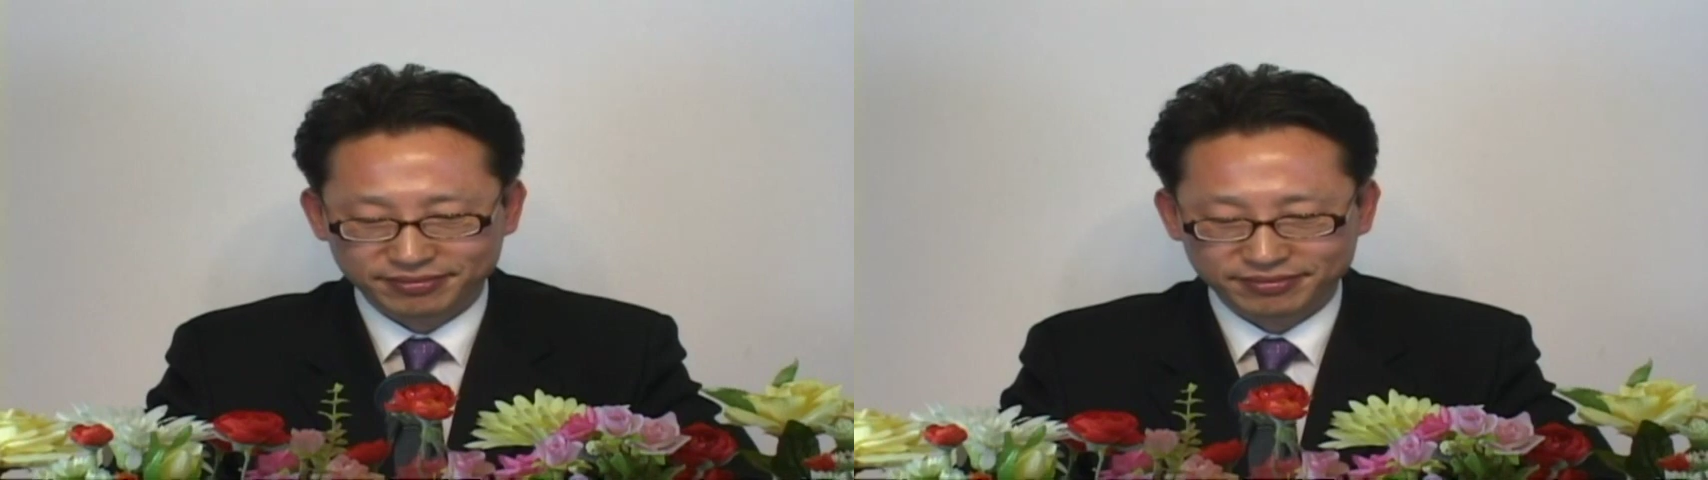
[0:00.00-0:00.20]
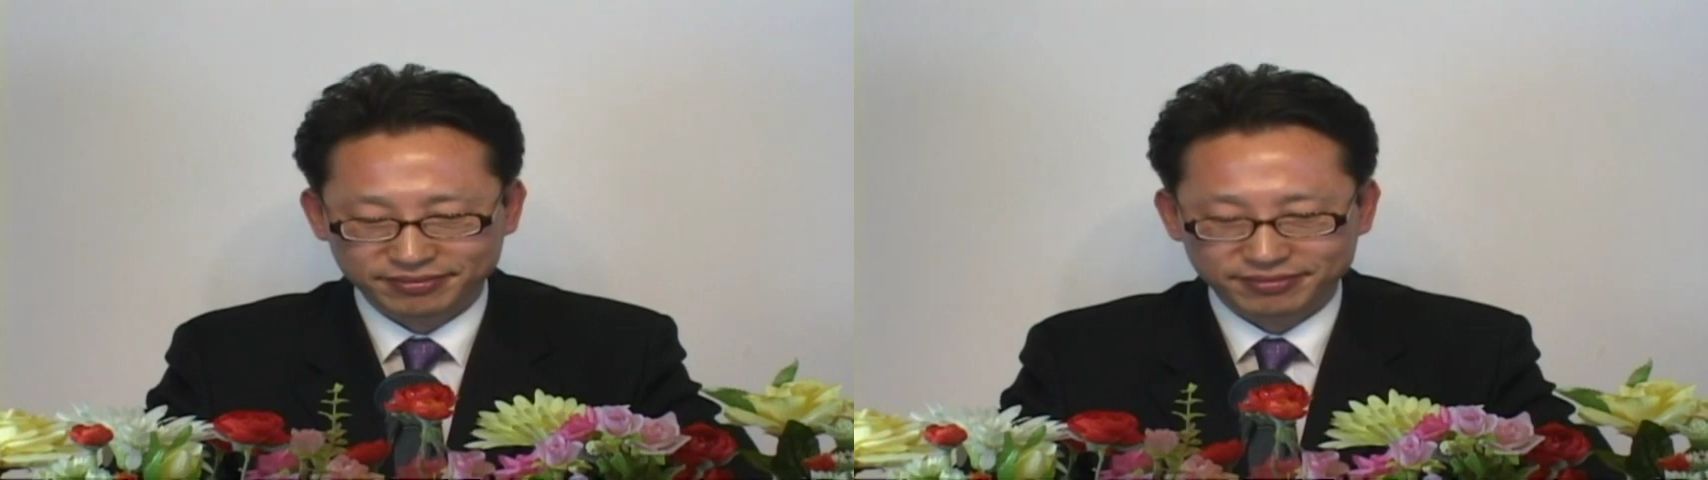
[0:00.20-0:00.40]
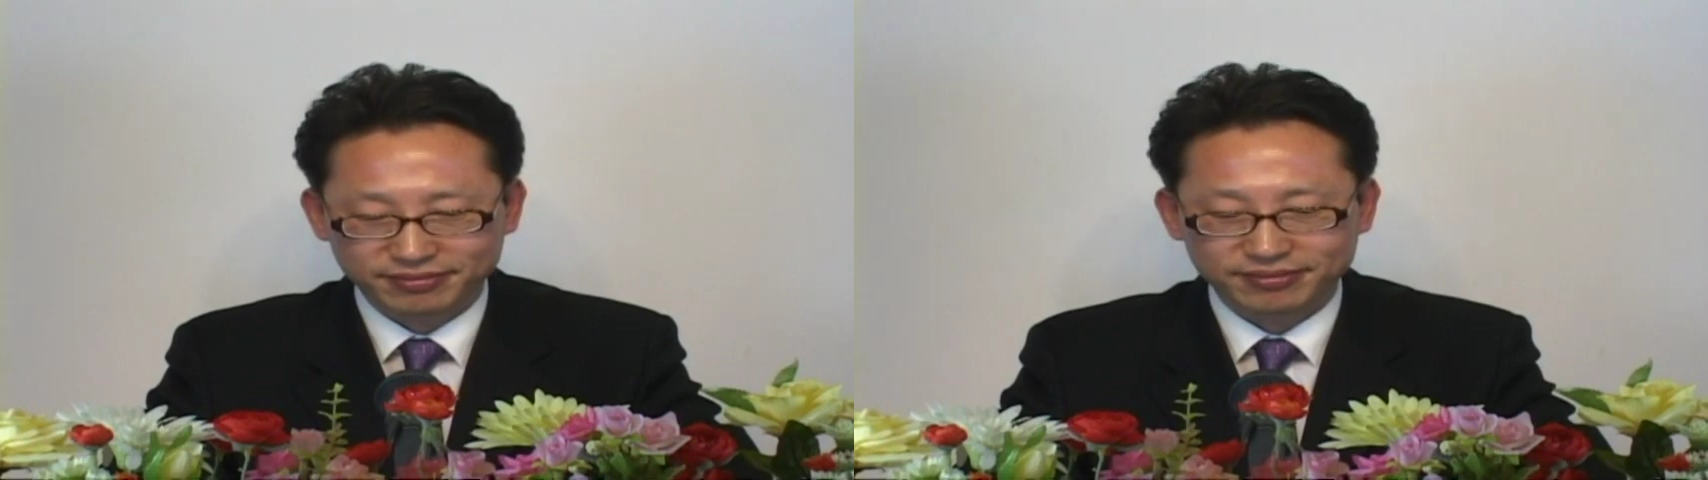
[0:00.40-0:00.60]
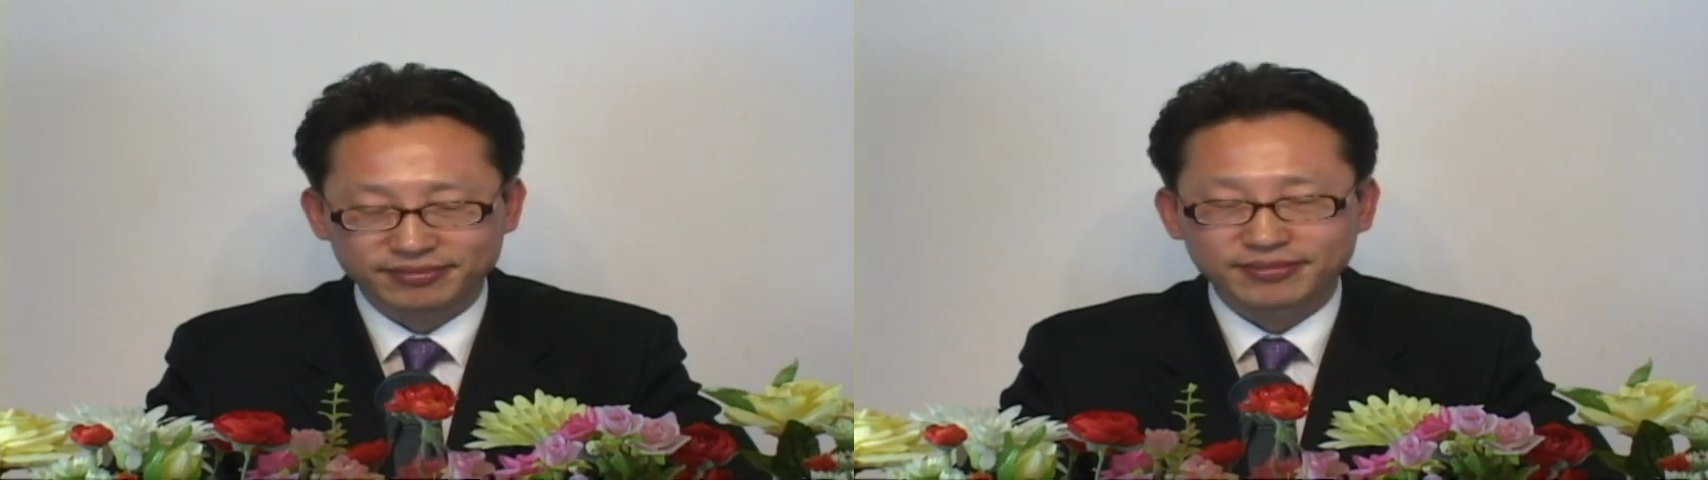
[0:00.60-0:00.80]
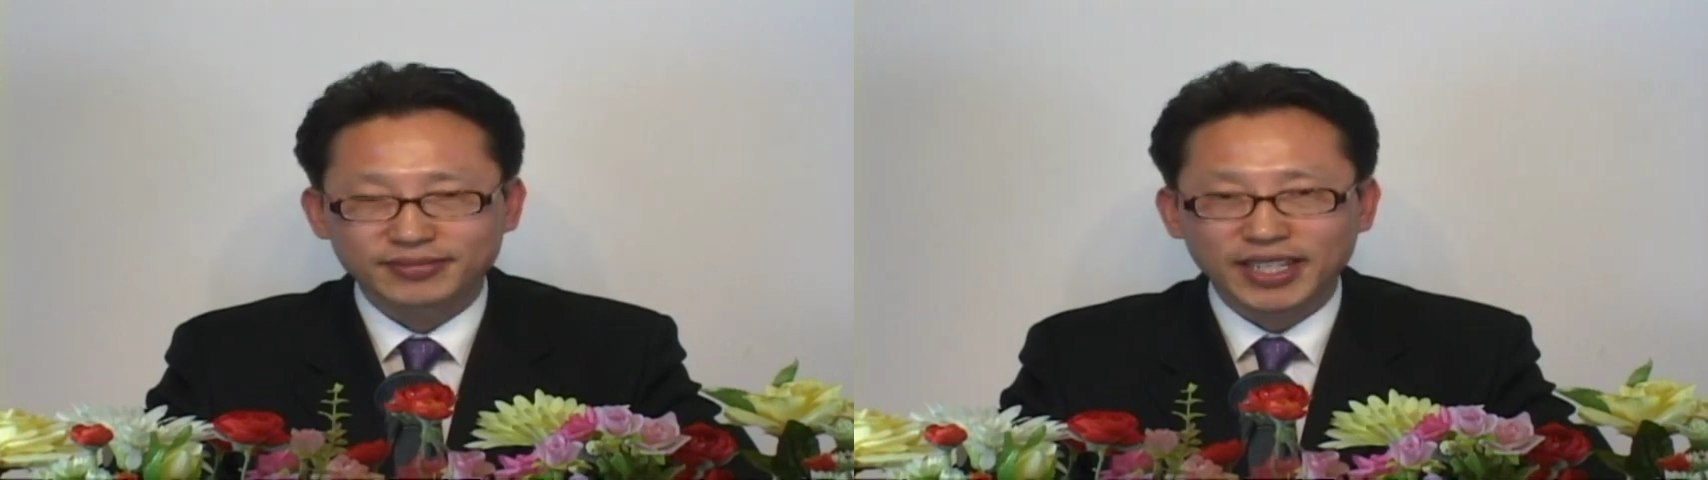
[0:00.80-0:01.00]
Haggai
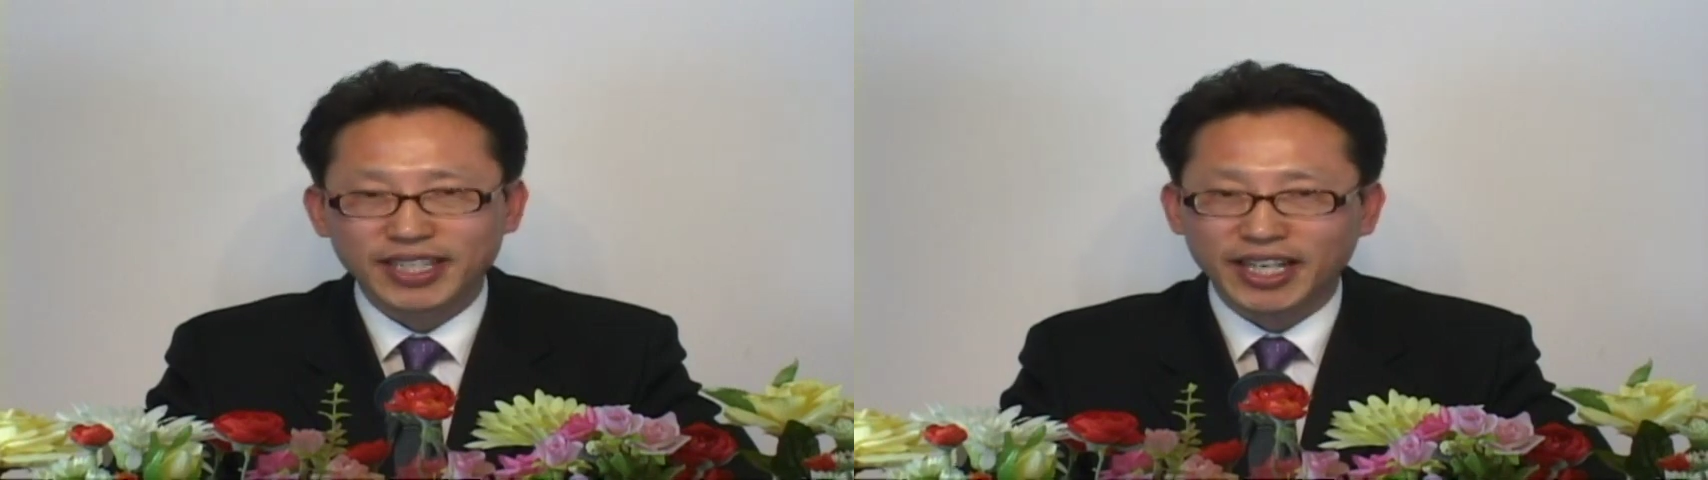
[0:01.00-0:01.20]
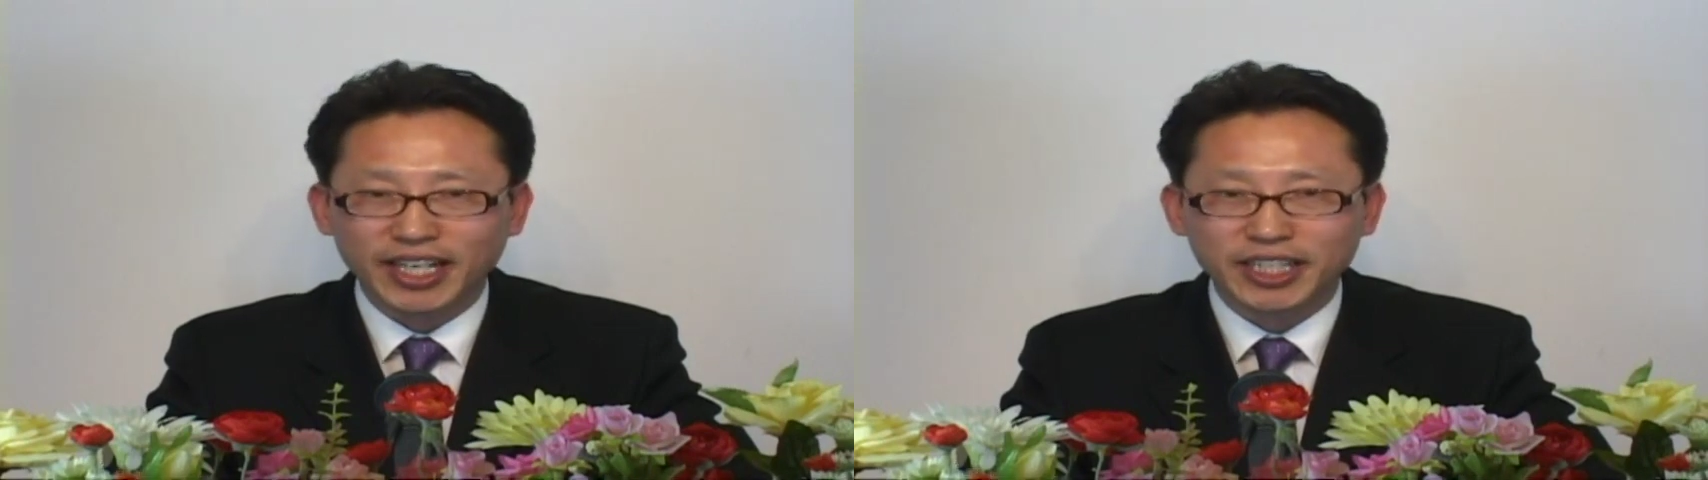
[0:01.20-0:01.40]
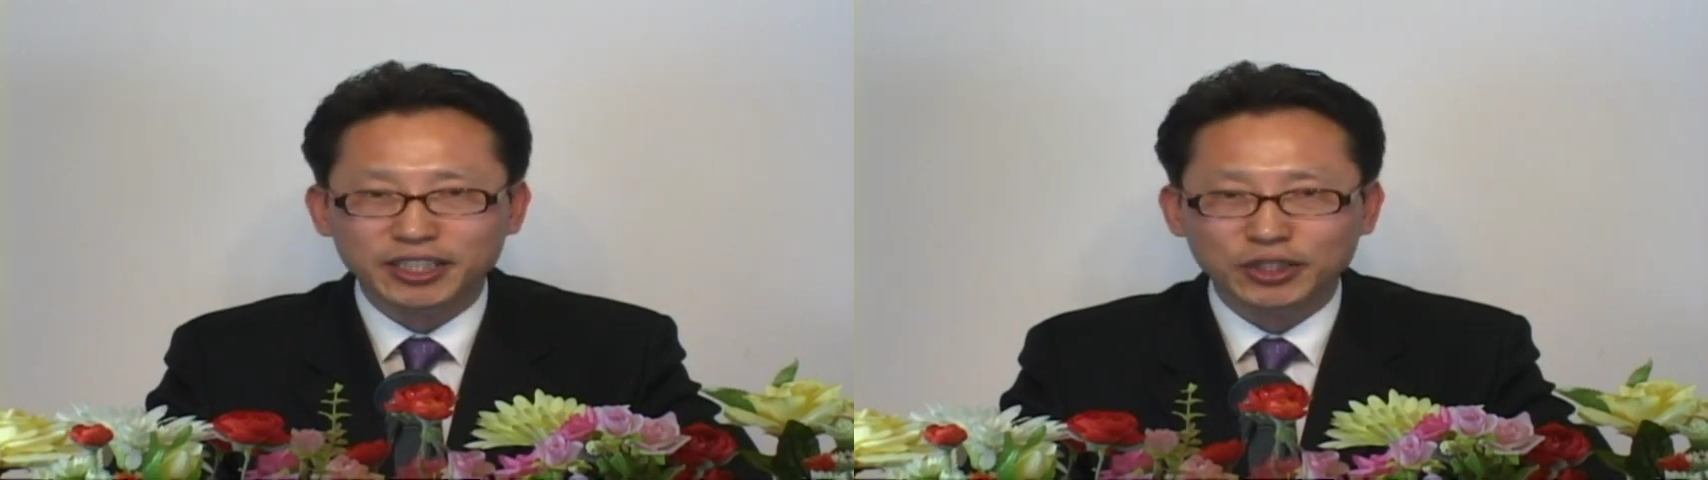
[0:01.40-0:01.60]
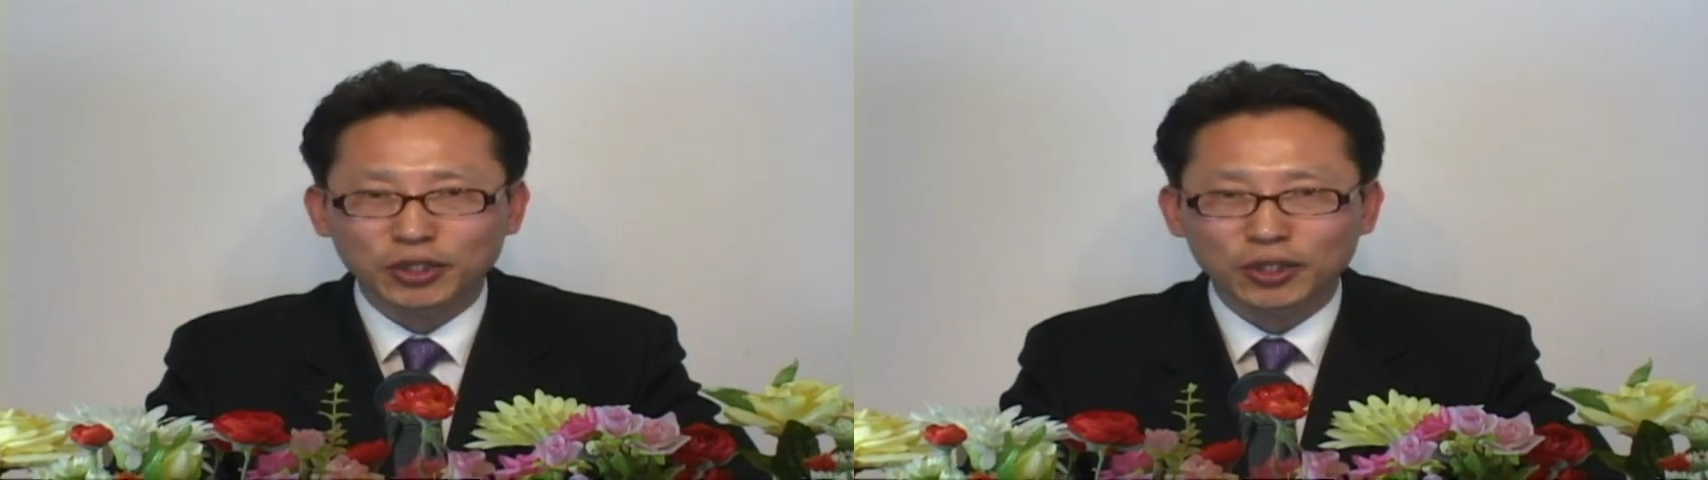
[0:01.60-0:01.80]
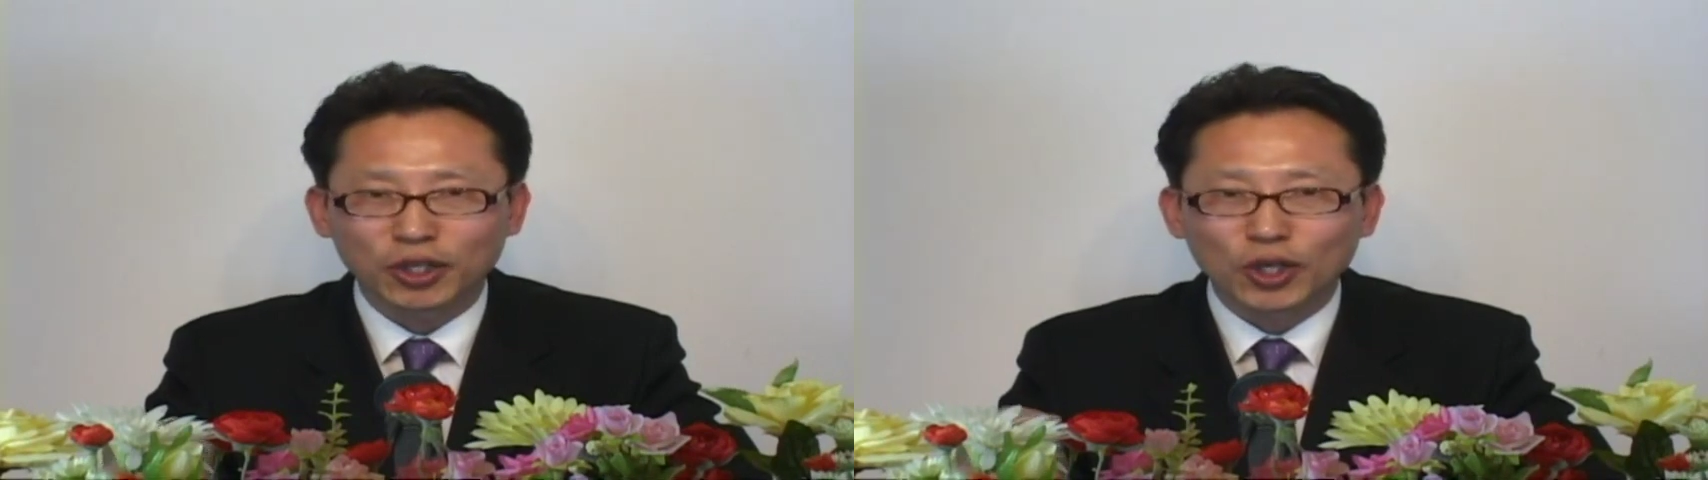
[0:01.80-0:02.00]
chapter
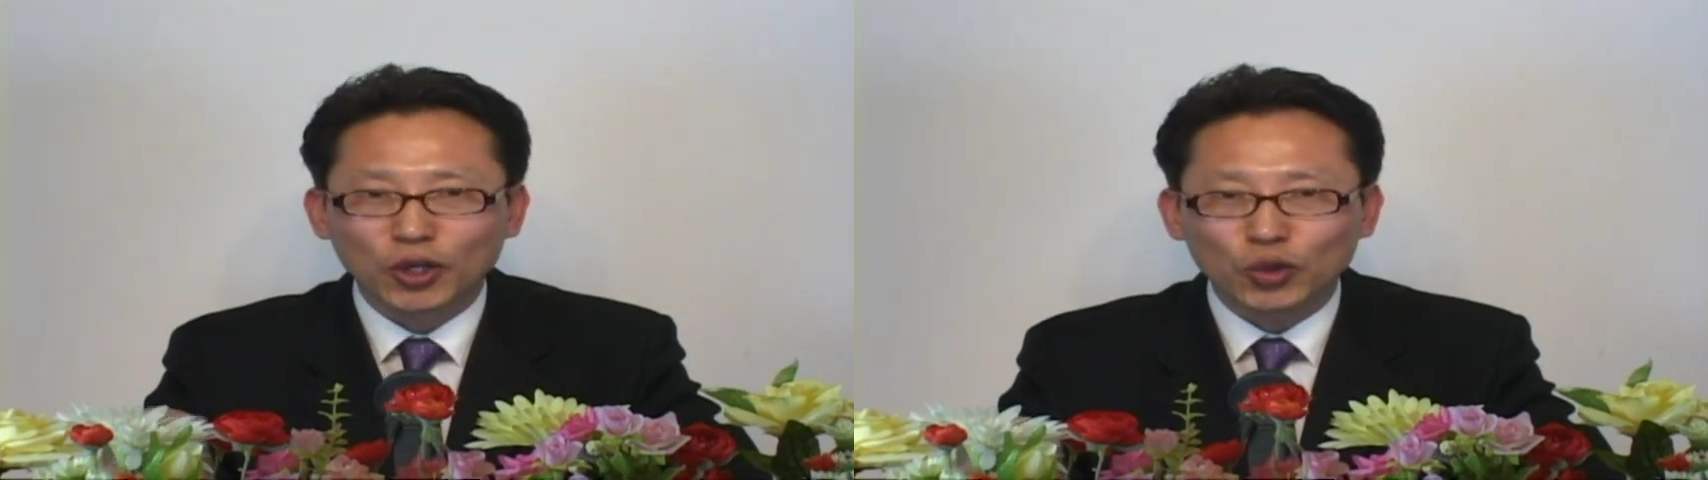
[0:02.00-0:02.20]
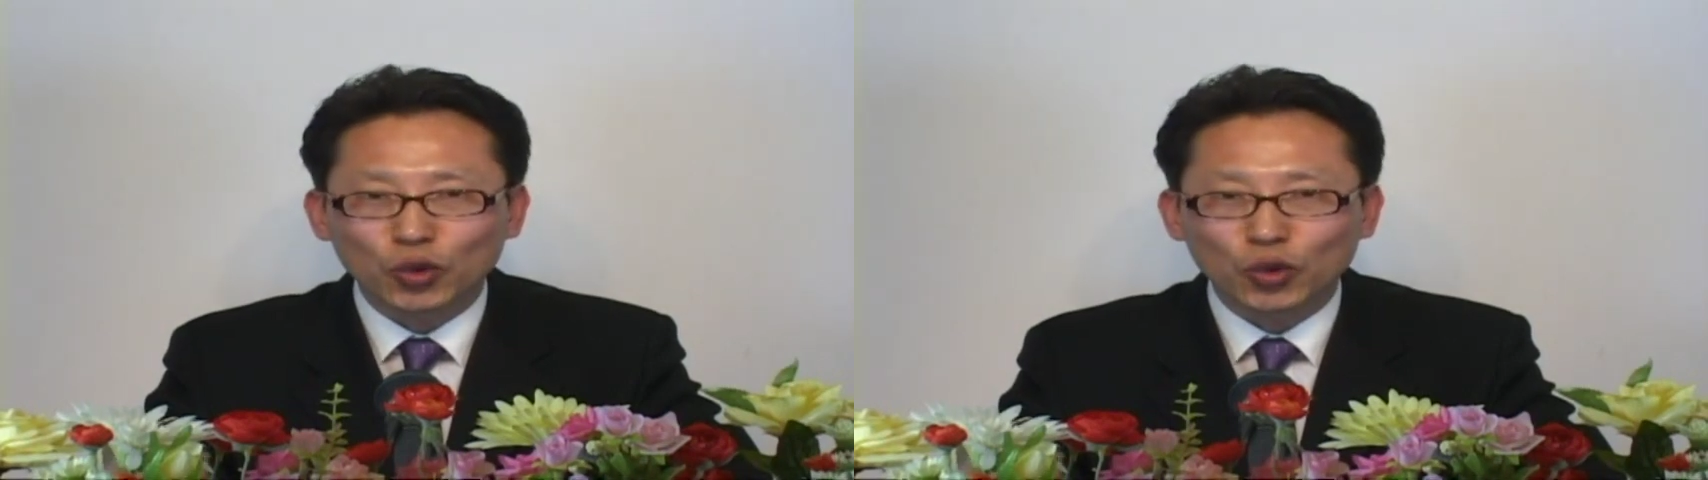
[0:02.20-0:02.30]
2